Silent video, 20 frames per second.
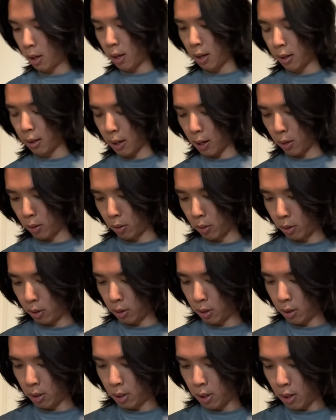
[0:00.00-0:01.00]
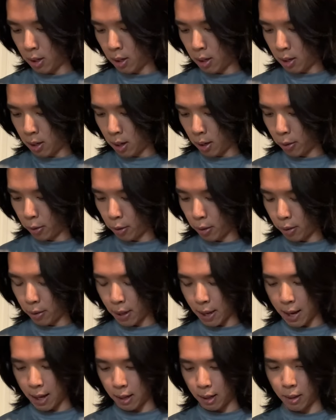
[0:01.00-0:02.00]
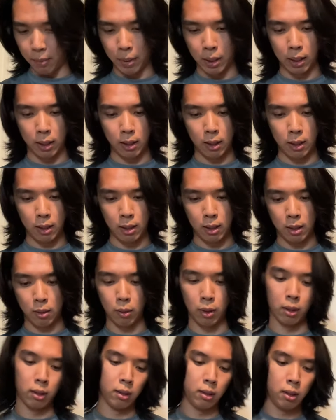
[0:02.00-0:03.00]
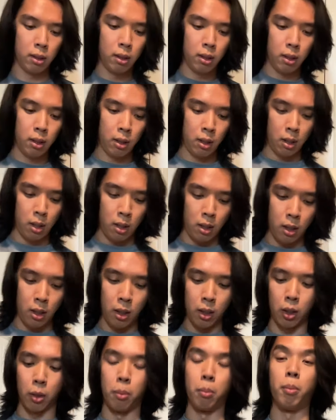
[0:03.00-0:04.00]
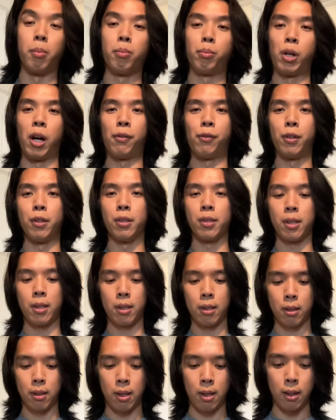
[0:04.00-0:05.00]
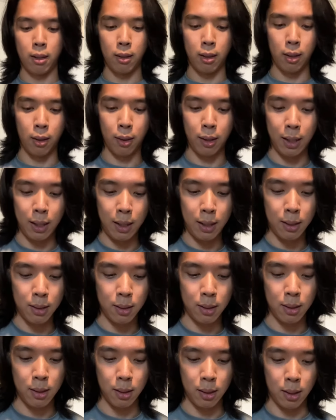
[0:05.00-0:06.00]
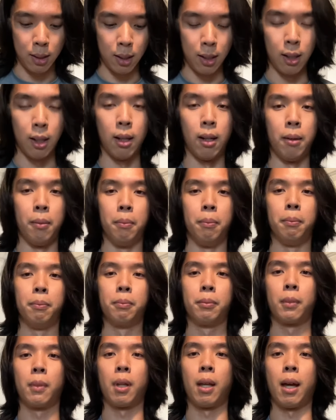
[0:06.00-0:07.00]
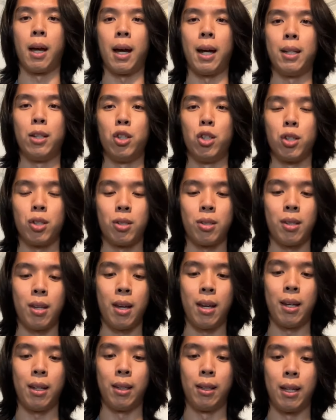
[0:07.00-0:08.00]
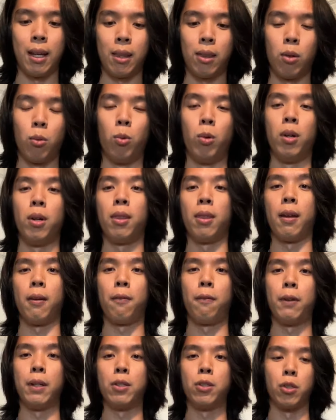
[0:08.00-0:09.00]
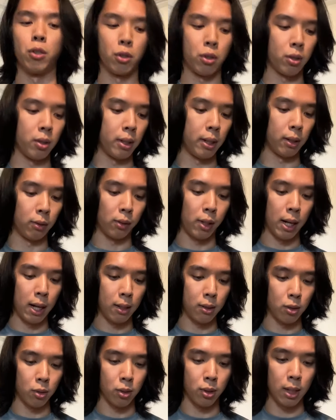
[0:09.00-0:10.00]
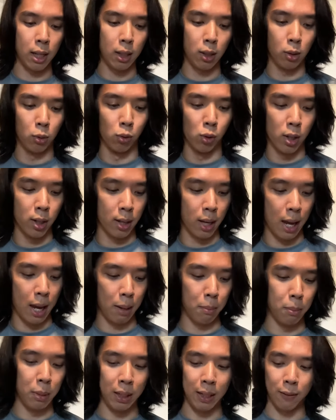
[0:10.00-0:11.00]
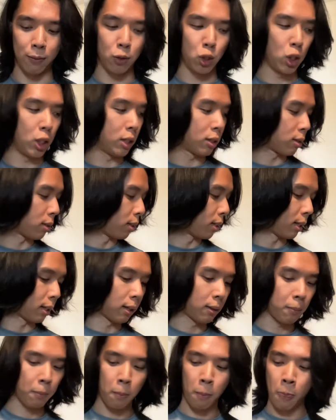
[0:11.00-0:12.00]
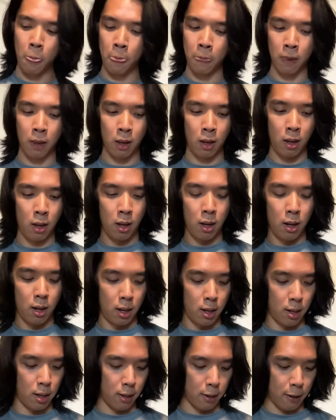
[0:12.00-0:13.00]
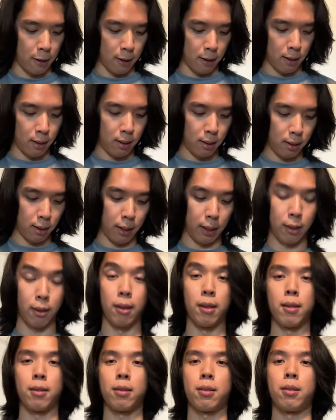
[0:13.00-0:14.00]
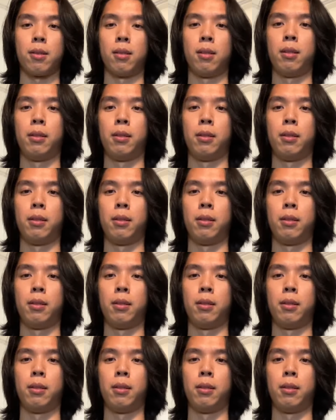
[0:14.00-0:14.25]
Now, other than that, I mean, well, you know, preferences on these. I'd just say get the one that fits your sling, right? So say you run a BFG sling like this.